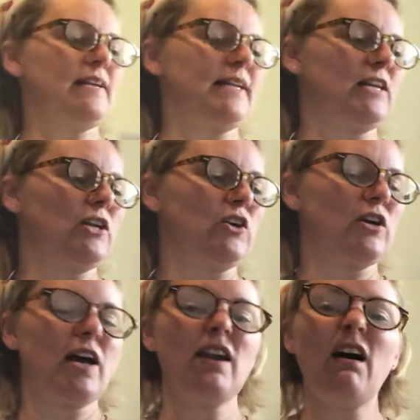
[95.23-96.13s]
a little
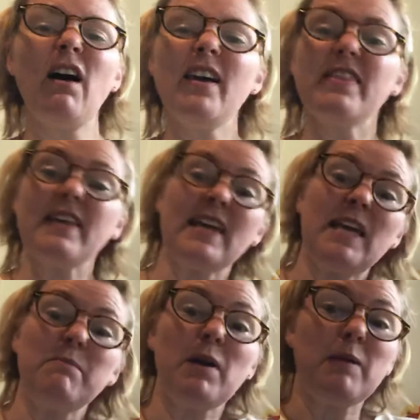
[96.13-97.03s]
look, and I think
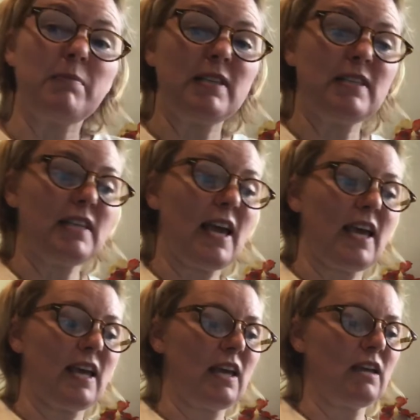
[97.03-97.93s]
he might be
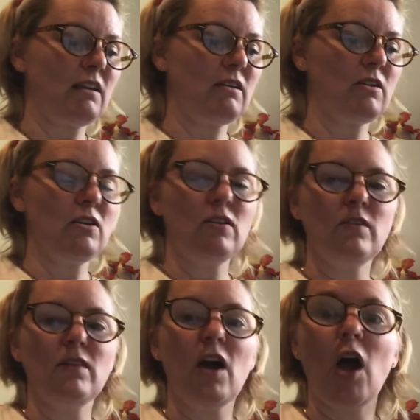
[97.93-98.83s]
saying,
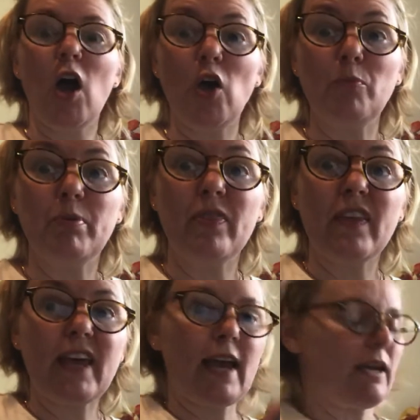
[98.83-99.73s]
open
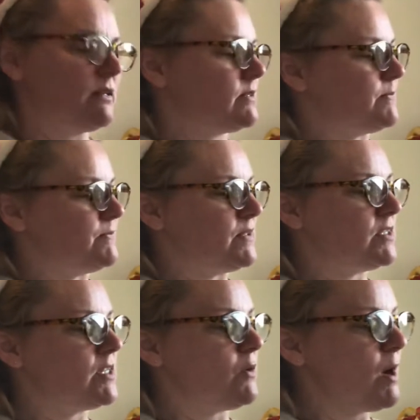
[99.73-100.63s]
the gate.
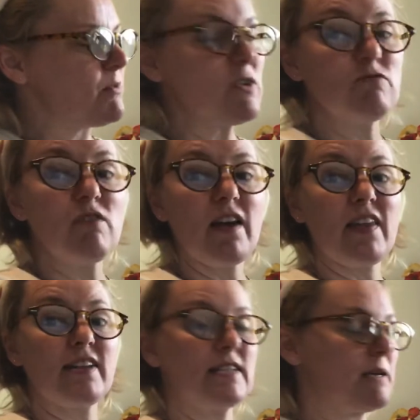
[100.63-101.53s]
So I'm going to write
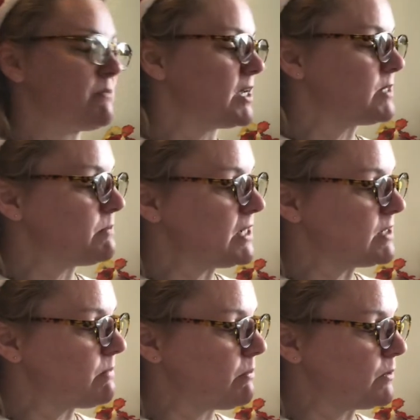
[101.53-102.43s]
that in my
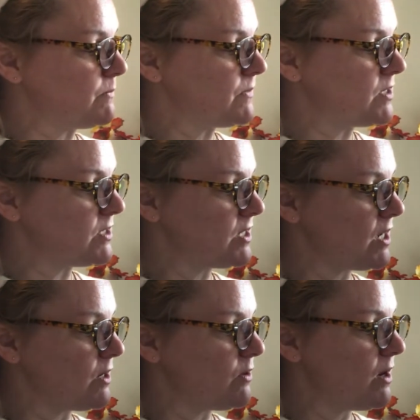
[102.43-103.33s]
speech bubble.
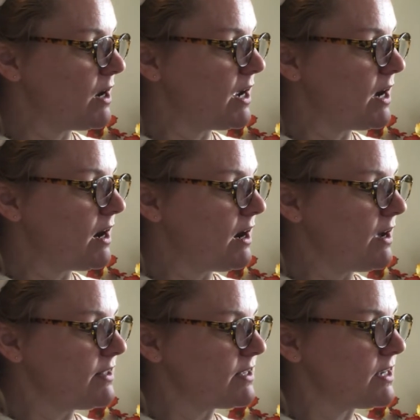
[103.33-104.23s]
So
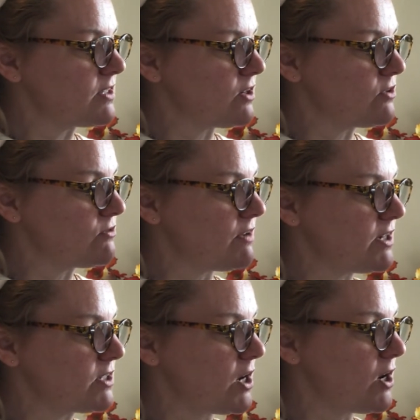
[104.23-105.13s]
I think he's going to
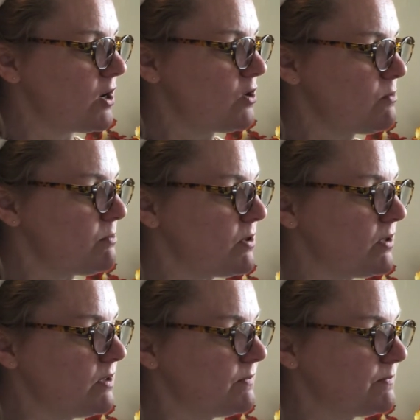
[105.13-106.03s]
write open.